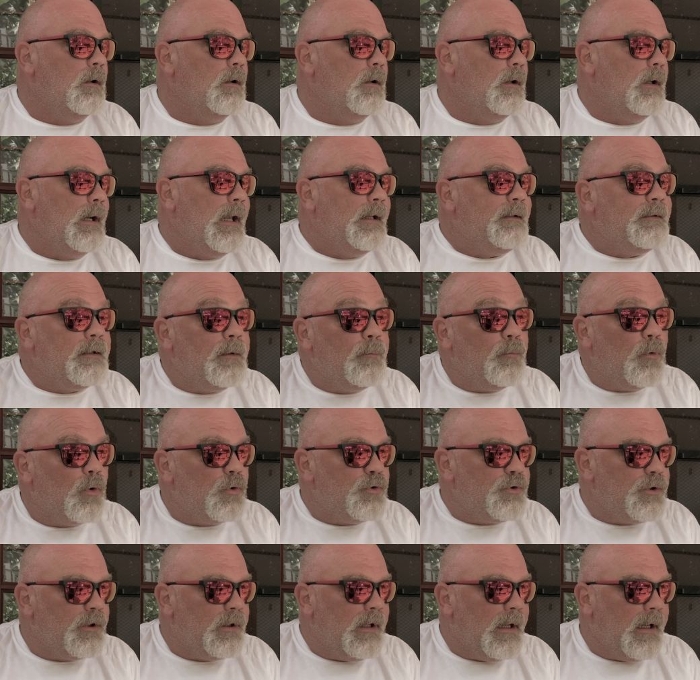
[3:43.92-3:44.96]
light and
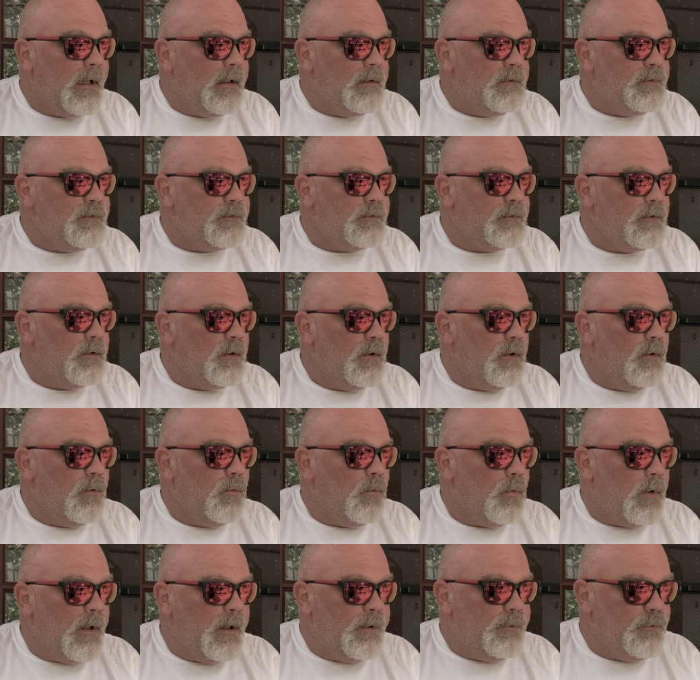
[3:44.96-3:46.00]
motion lights,
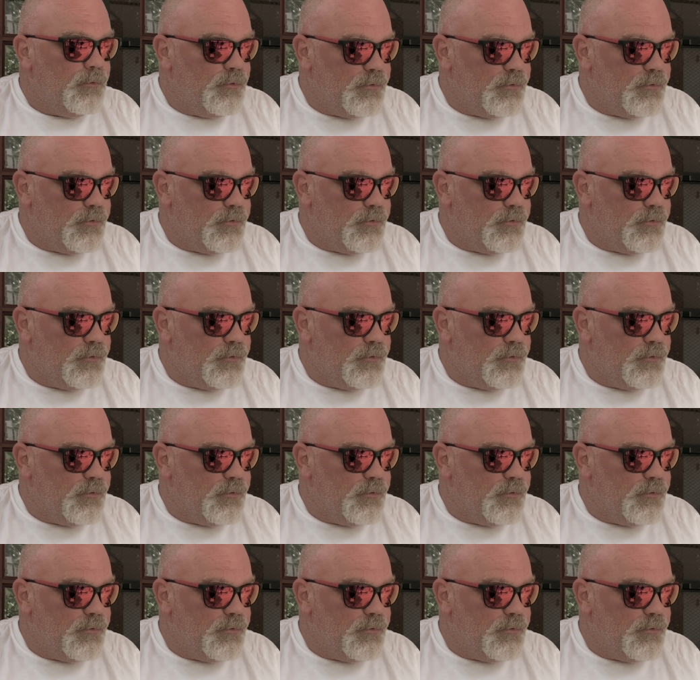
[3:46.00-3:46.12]
where you